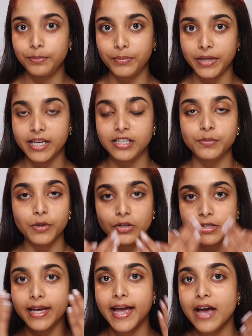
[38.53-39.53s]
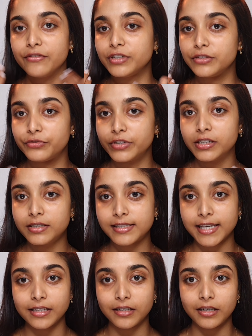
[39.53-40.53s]
Peach because I have different
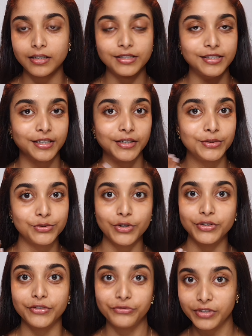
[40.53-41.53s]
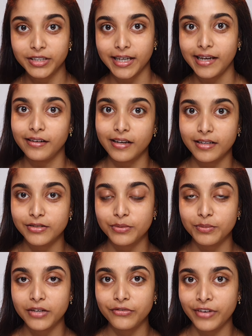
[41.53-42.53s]
skin concerns on different areas on
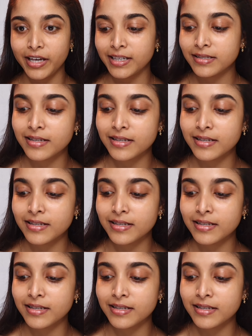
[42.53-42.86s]
my face.